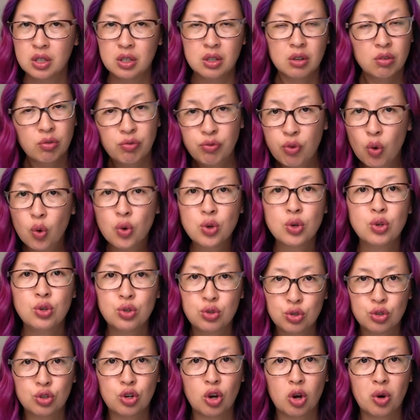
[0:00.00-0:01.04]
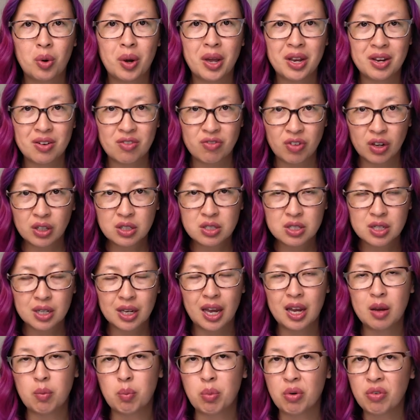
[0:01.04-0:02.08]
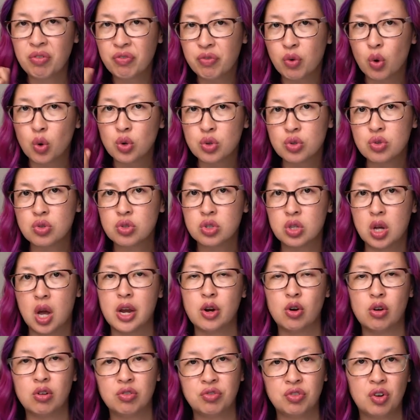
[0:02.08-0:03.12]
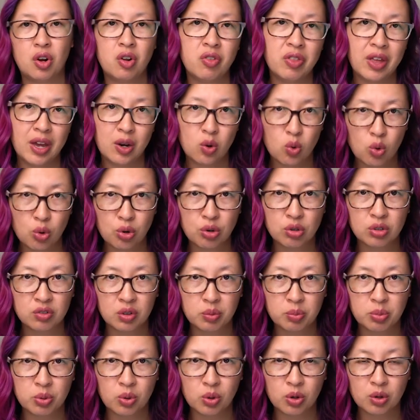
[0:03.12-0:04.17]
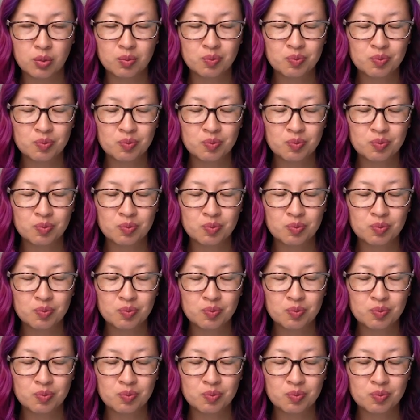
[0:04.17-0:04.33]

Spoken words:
for you to go and investigate before you sign off on that audit report.